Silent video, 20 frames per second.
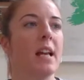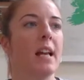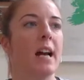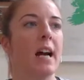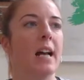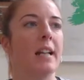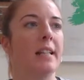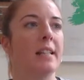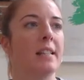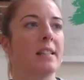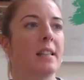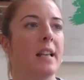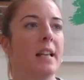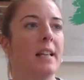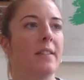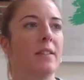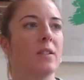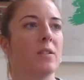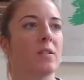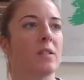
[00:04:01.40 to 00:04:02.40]
and
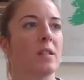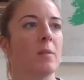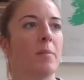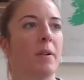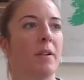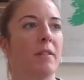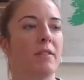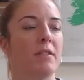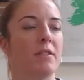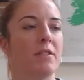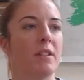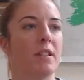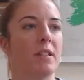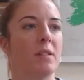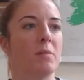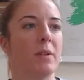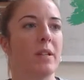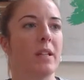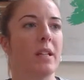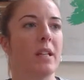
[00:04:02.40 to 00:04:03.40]
in those laboratories
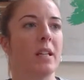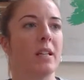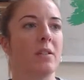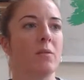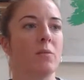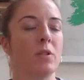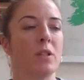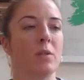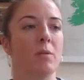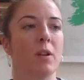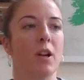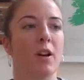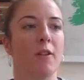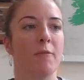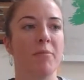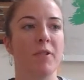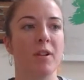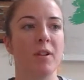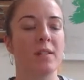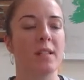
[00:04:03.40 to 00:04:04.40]
we do a lot
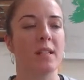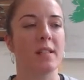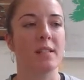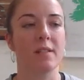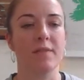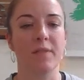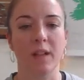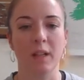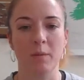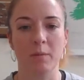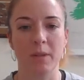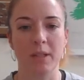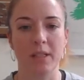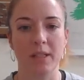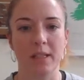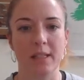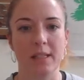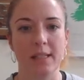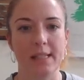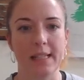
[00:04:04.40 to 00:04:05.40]
of process development
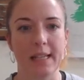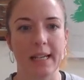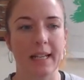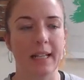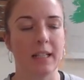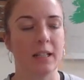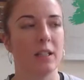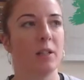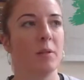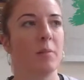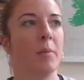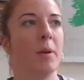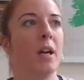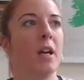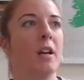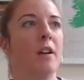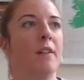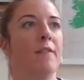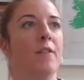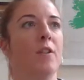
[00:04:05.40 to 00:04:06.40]
and scale up
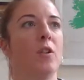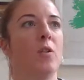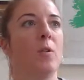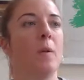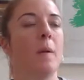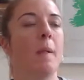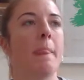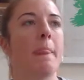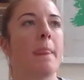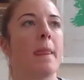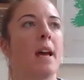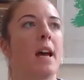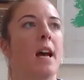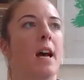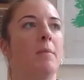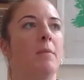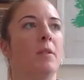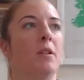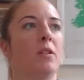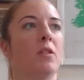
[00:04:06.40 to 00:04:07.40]
for
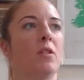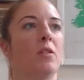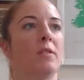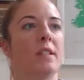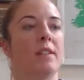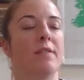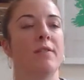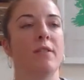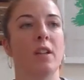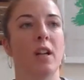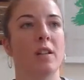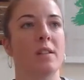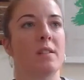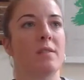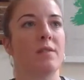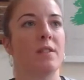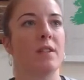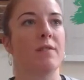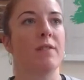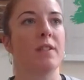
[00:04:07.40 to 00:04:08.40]
lots of
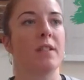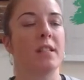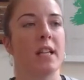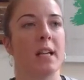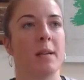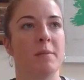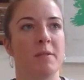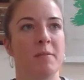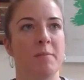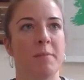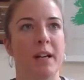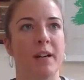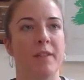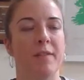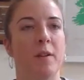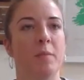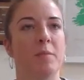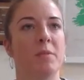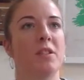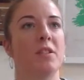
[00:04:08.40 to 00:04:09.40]
different types of
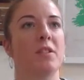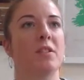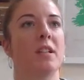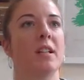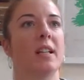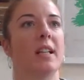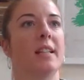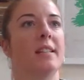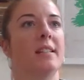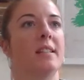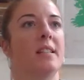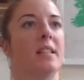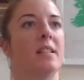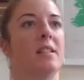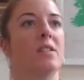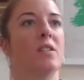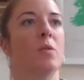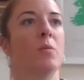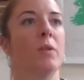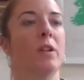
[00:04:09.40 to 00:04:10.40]
biopharmaceutical
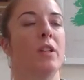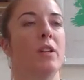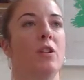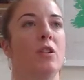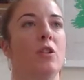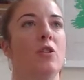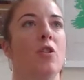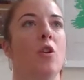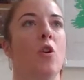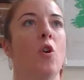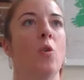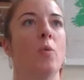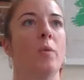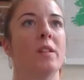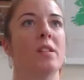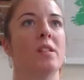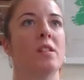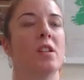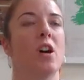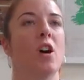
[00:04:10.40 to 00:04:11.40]
entities. So you
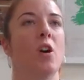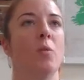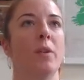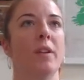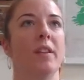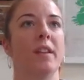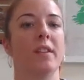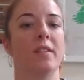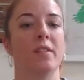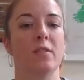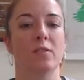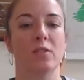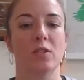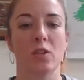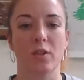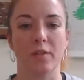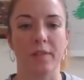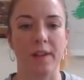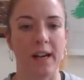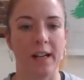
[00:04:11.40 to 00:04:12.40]
always start with a
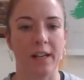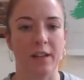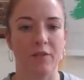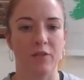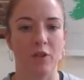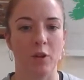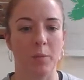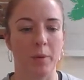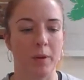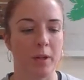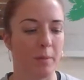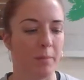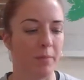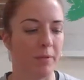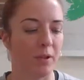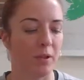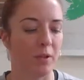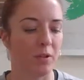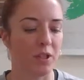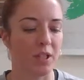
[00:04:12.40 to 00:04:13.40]
sort of high throughput
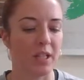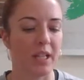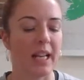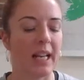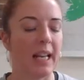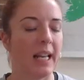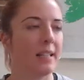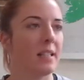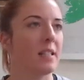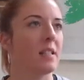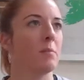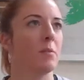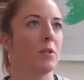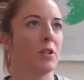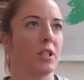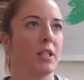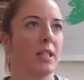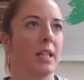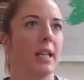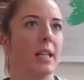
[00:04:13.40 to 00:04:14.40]
approach to collect as
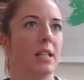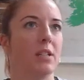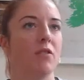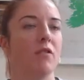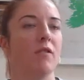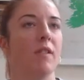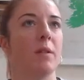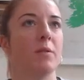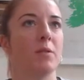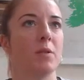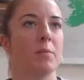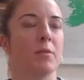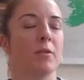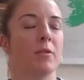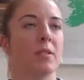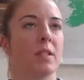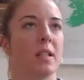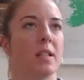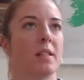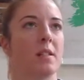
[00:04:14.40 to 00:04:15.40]
much data around a
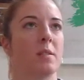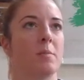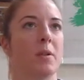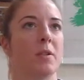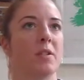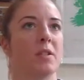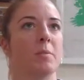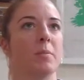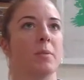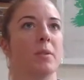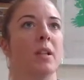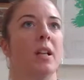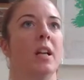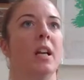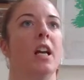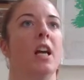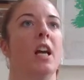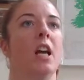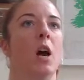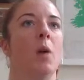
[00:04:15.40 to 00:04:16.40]
process as possible.
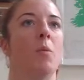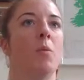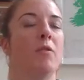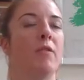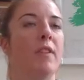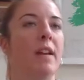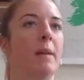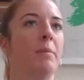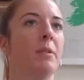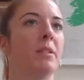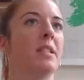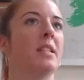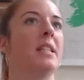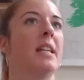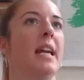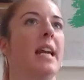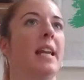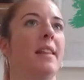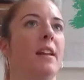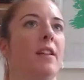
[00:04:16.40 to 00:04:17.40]
And we're able to
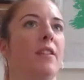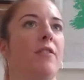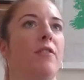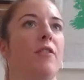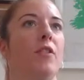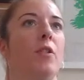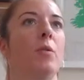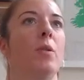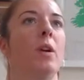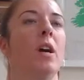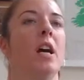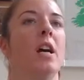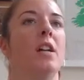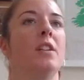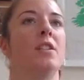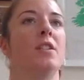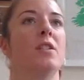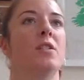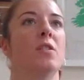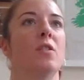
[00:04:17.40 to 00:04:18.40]
take that through
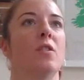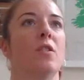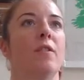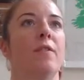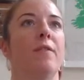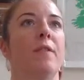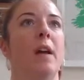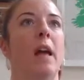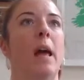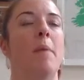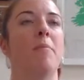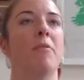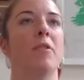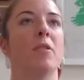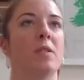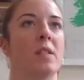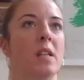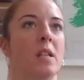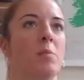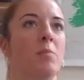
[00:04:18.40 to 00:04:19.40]
to sort of
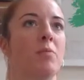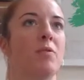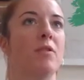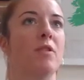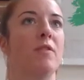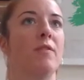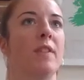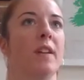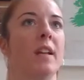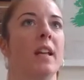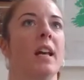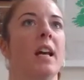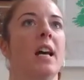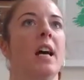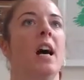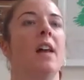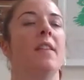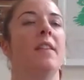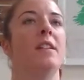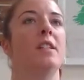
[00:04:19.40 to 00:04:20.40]
process proving
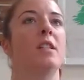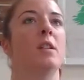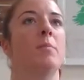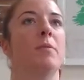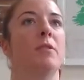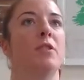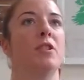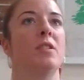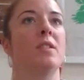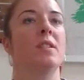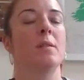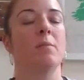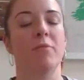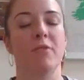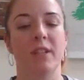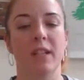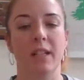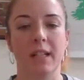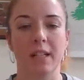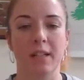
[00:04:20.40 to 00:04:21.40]
and then to producing
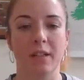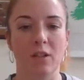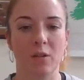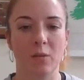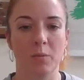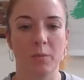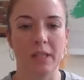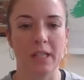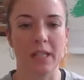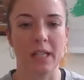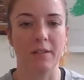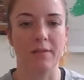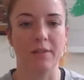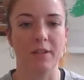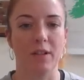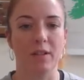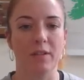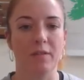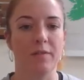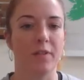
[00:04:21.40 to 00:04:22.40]
preclinical
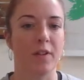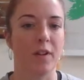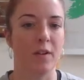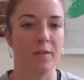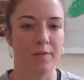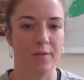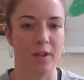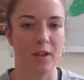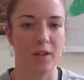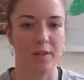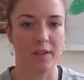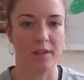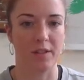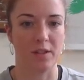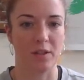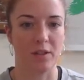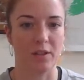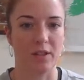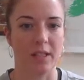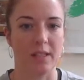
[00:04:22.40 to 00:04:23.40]
material for further
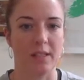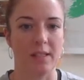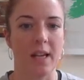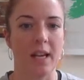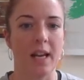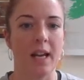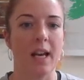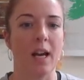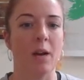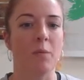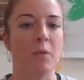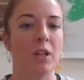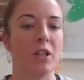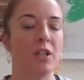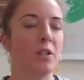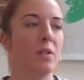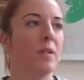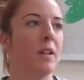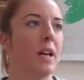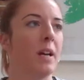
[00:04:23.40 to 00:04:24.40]
studies. And we can
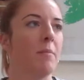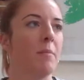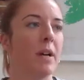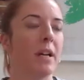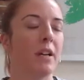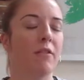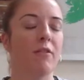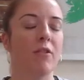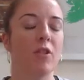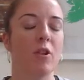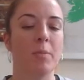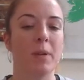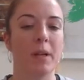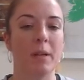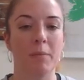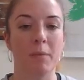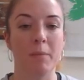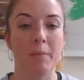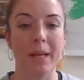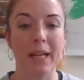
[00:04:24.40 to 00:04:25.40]
do that in microbial
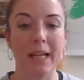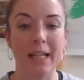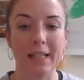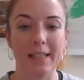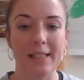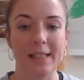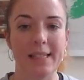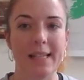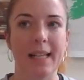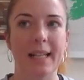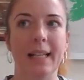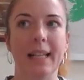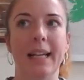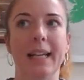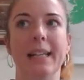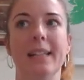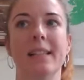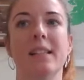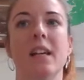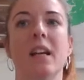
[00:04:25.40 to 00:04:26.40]
and mammalian cell
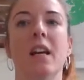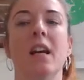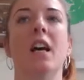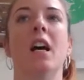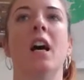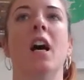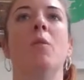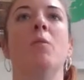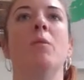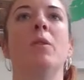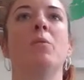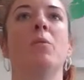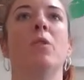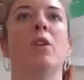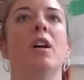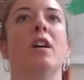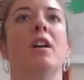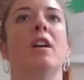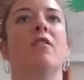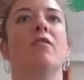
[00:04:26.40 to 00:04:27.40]
lines. And we
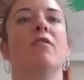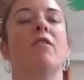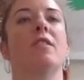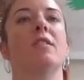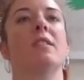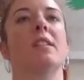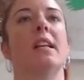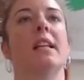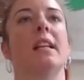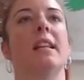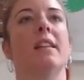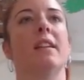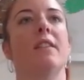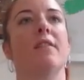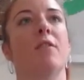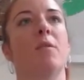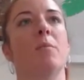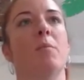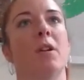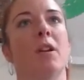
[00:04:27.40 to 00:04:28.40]
work across anything
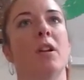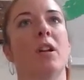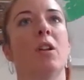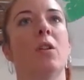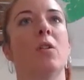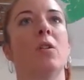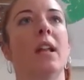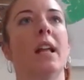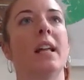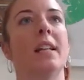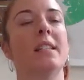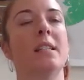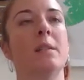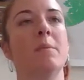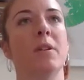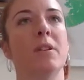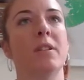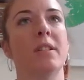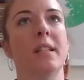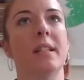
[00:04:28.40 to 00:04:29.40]
from monoclonal
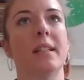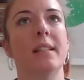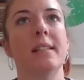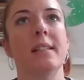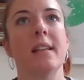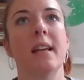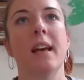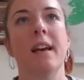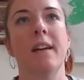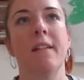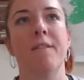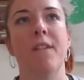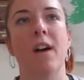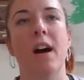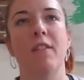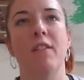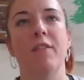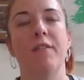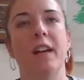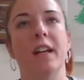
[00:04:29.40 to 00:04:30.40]
antibodies,
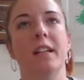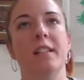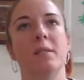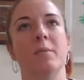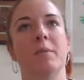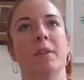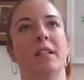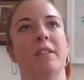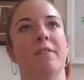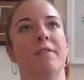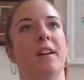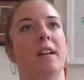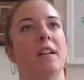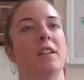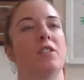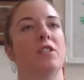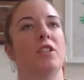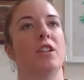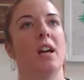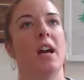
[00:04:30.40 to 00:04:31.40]
viral vector
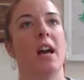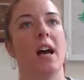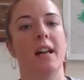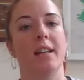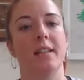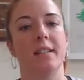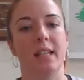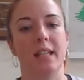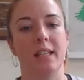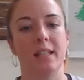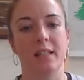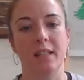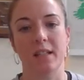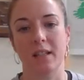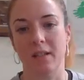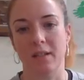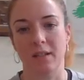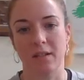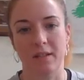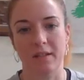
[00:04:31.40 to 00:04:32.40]
manufacture, and
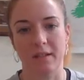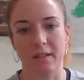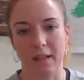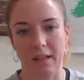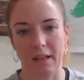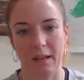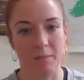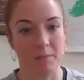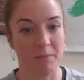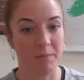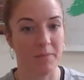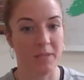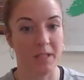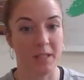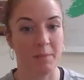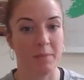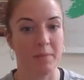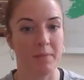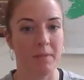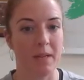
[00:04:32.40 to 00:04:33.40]
into
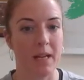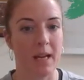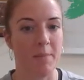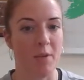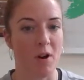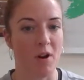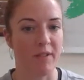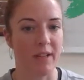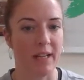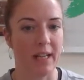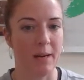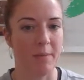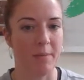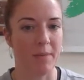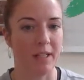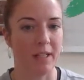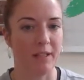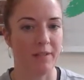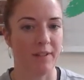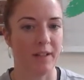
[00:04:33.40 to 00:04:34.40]
mRNA
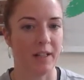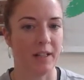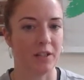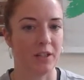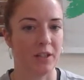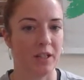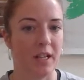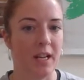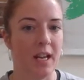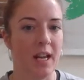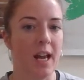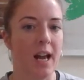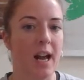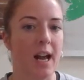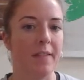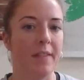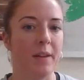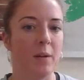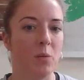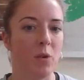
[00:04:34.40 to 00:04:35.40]
manufacture,
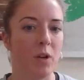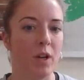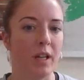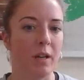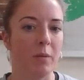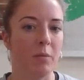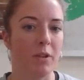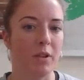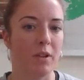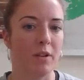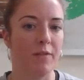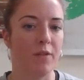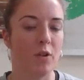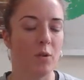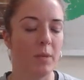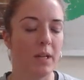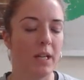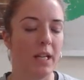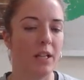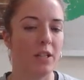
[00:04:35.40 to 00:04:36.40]
and then working with our
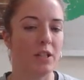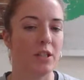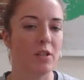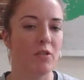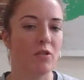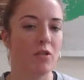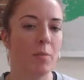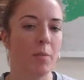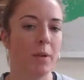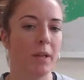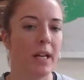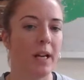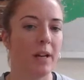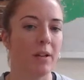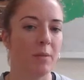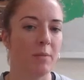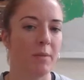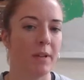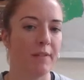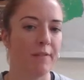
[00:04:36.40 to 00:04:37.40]
formulations group on how
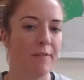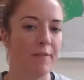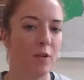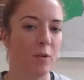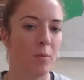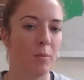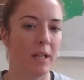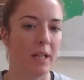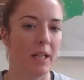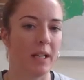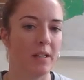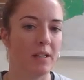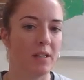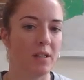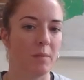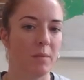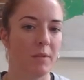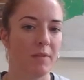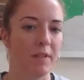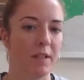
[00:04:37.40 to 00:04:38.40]
you might formulate
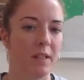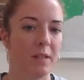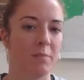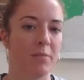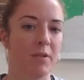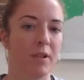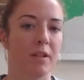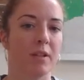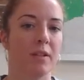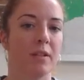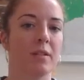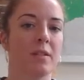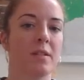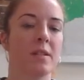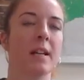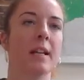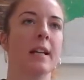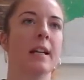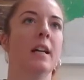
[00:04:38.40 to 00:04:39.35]
some of these products.